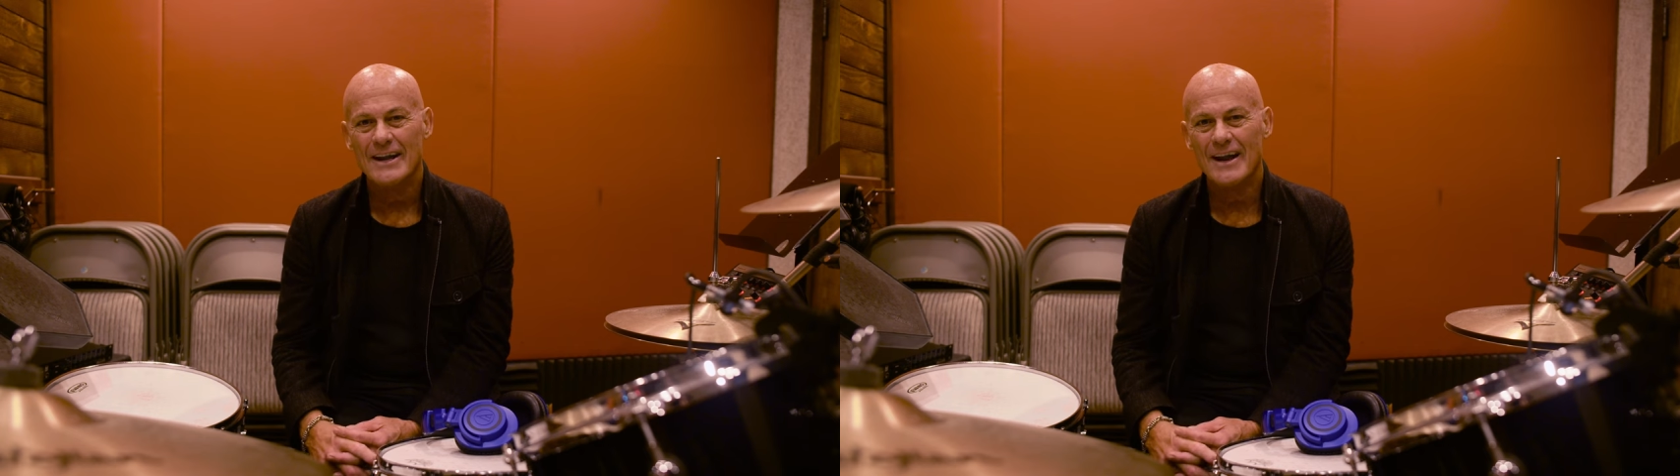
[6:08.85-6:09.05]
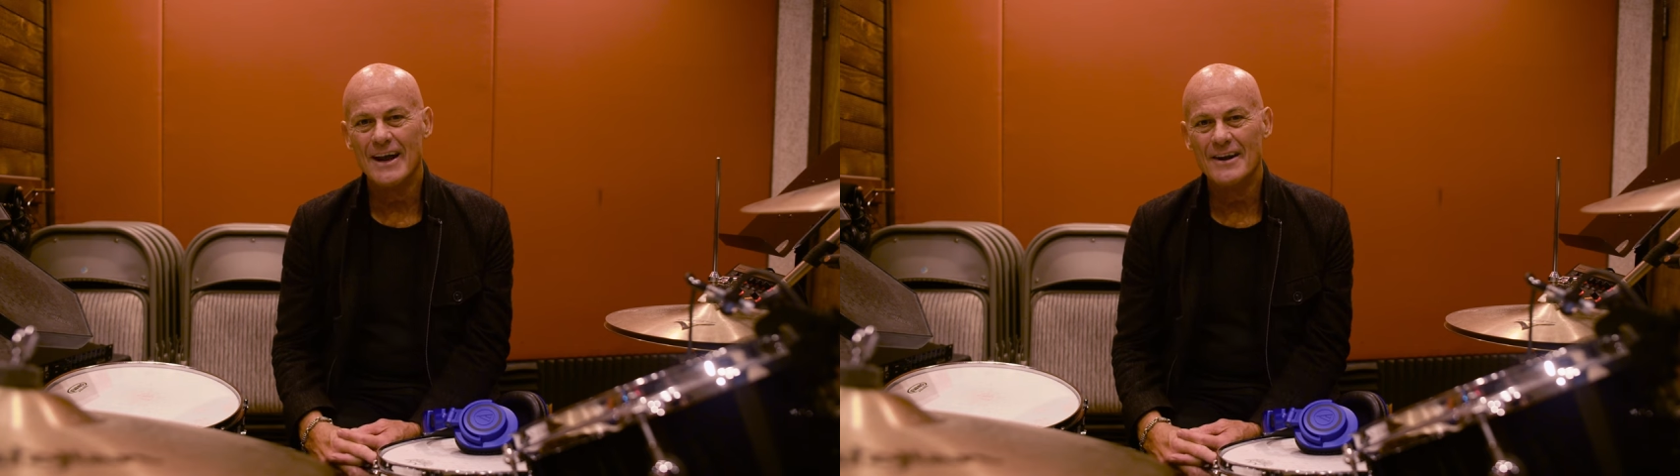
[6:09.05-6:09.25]

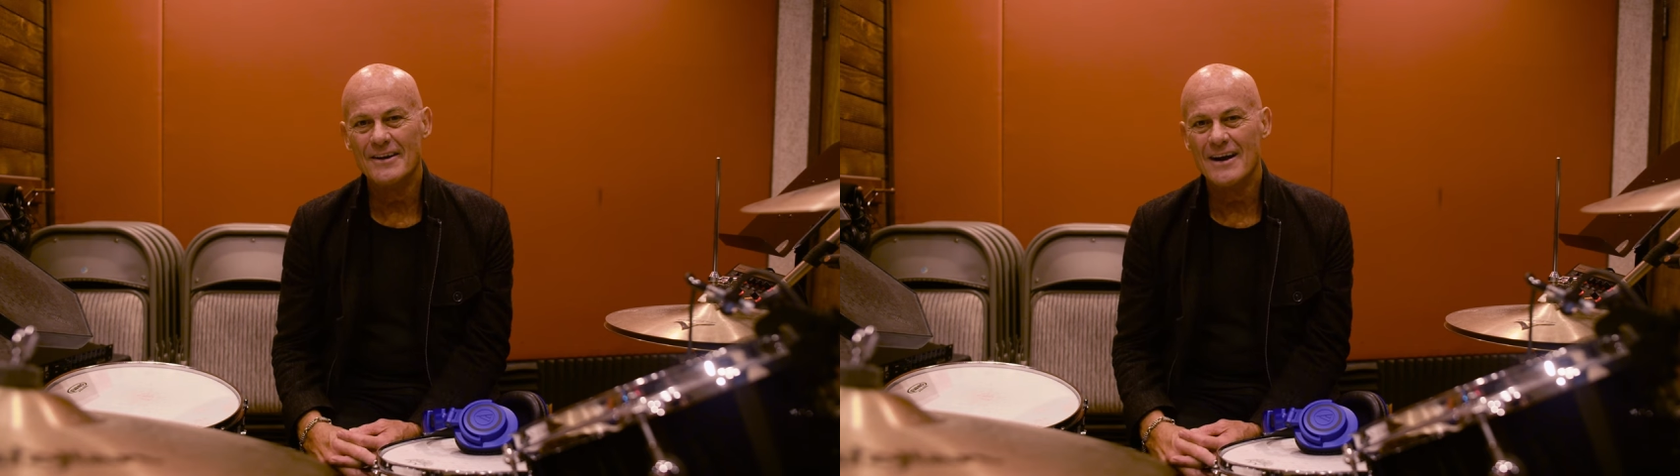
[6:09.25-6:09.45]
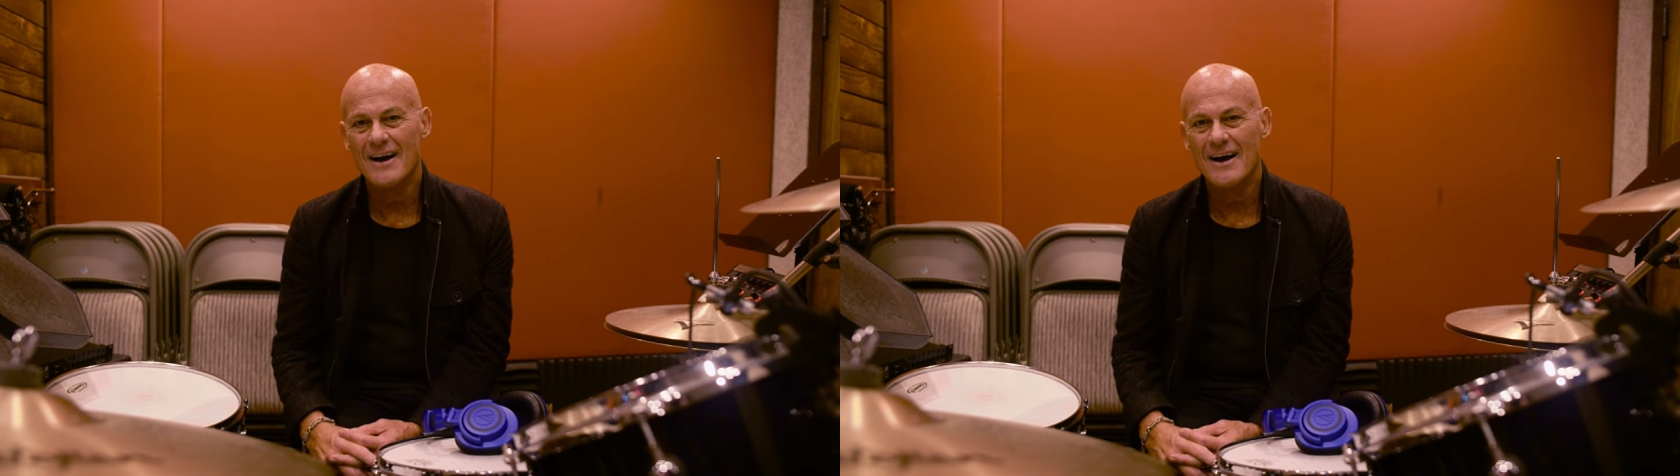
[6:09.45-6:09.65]

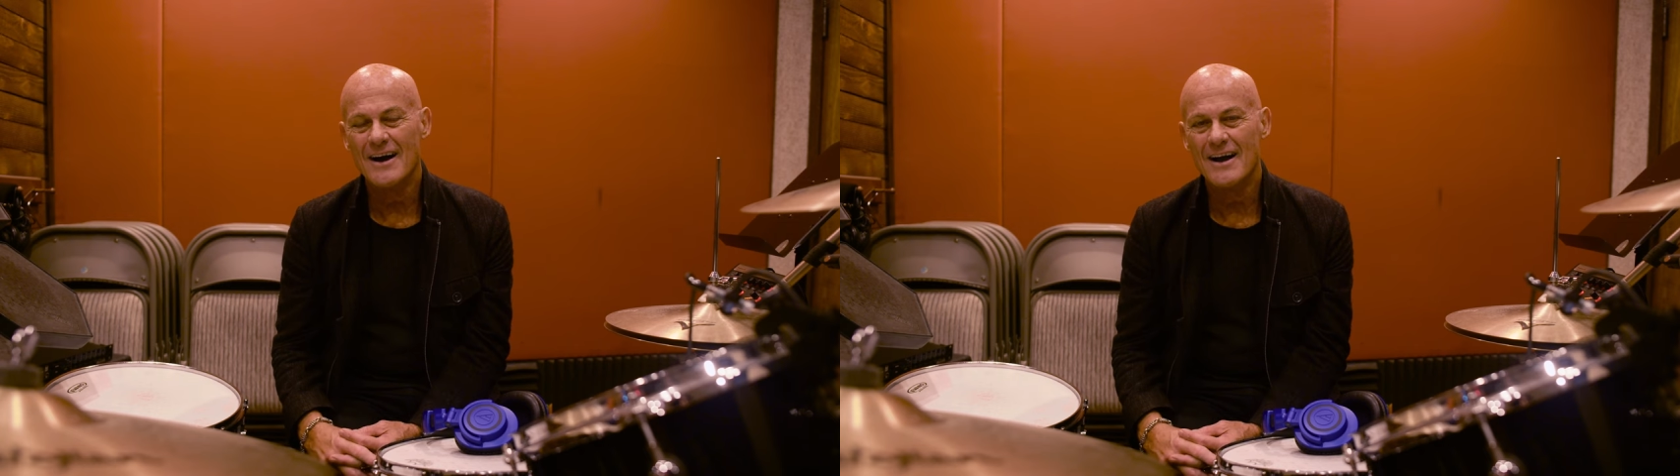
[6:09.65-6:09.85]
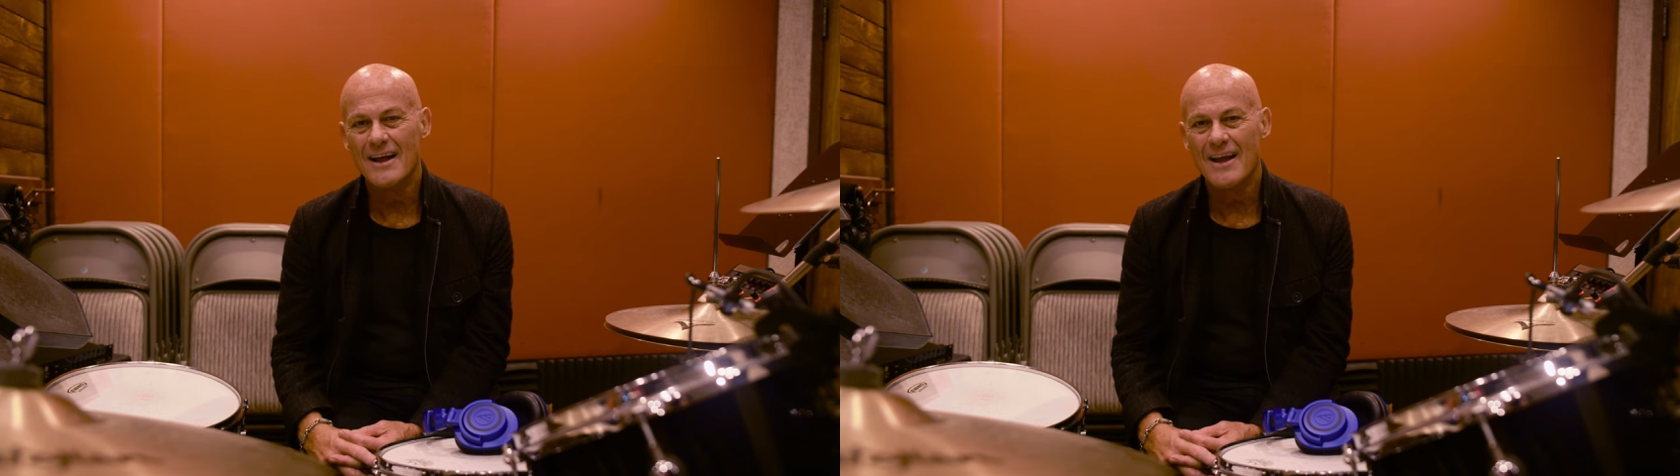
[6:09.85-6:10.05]
and
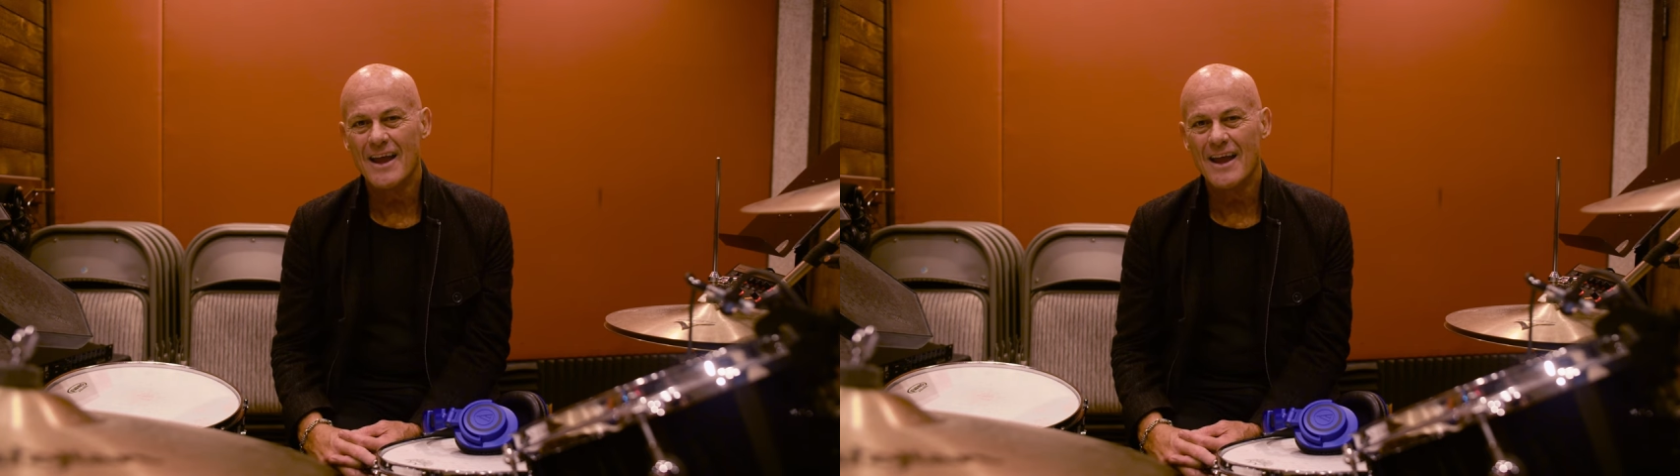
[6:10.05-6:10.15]
uh,